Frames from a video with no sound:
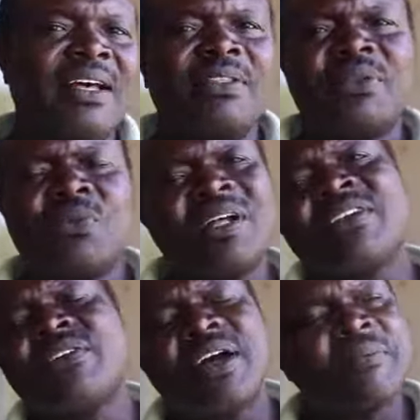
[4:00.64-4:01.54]
Now that
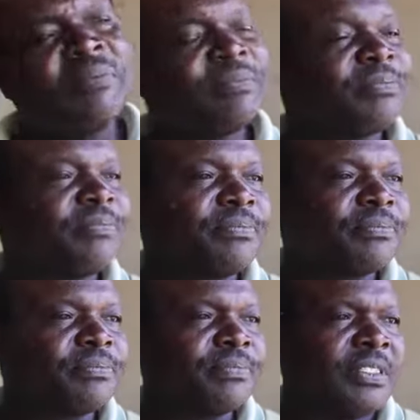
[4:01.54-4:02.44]
1 gram
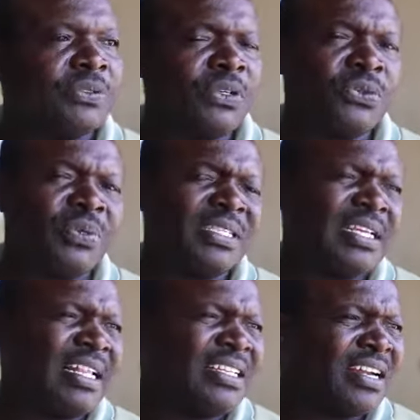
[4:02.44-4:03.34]
is what we
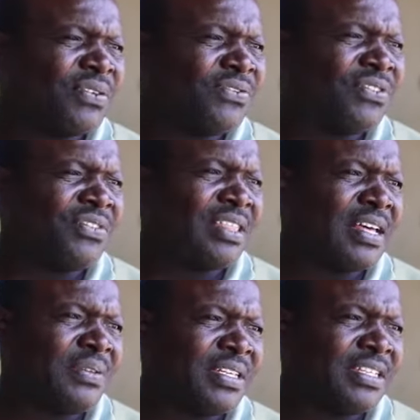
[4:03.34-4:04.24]
sell at around
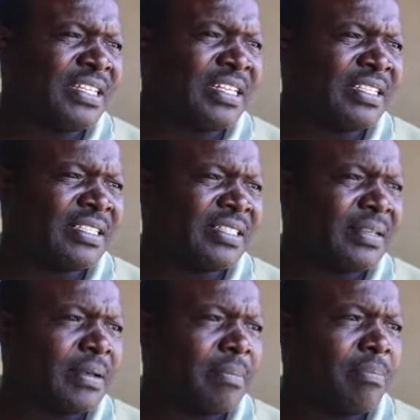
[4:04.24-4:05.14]
50,000 shillings
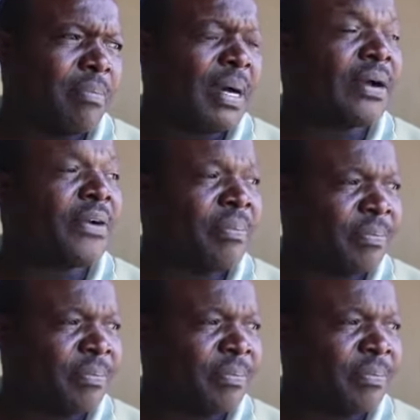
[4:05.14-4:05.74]
per gram.